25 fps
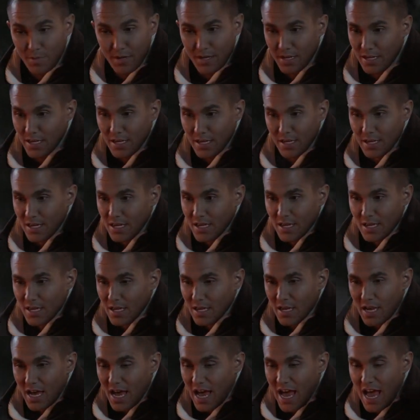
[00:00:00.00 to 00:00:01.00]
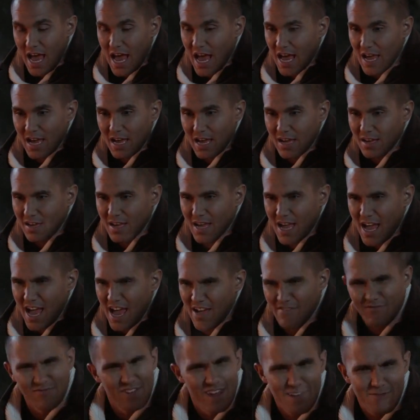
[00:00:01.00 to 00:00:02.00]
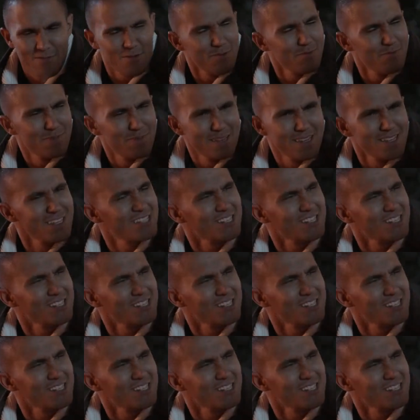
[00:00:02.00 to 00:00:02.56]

but I, I've never been to